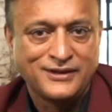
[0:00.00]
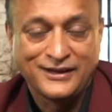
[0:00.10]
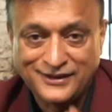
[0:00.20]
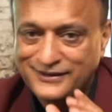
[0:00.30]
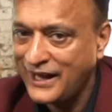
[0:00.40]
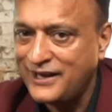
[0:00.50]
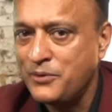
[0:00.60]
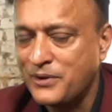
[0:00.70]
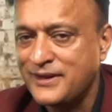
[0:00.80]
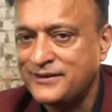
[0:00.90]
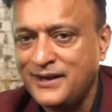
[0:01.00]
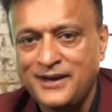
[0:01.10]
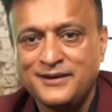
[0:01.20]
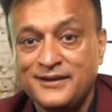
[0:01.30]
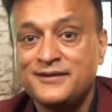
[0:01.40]
That's exactly what they
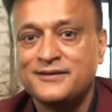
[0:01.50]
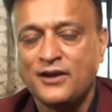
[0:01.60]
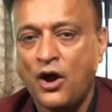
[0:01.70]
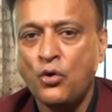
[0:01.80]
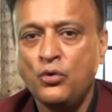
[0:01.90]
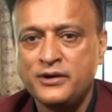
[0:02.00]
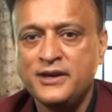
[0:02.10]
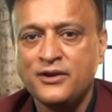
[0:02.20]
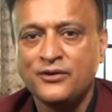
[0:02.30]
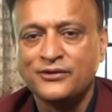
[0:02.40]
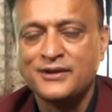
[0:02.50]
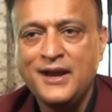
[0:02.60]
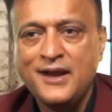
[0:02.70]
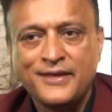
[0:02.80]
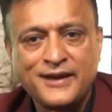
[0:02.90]
said. This is old news.
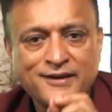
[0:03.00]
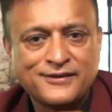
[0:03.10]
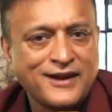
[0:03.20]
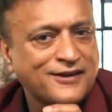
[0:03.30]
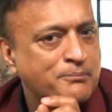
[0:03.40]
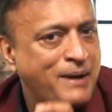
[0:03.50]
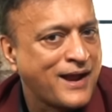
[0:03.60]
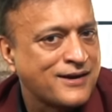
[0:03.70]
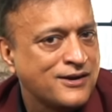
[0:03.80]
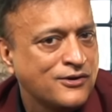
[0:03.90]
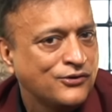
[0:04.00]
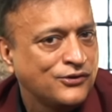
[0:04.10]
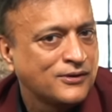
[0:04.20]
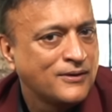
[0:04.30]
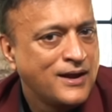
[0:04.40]
They didn't say it's bad news.